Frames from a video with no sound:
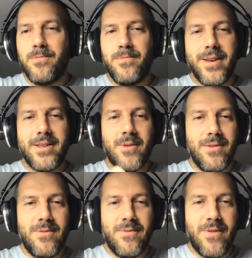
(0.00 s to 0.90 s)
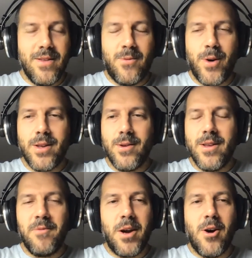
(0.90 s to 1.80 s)
please feel free to
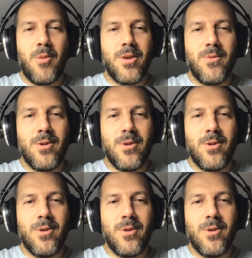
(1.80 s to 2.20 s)
leave me a comment.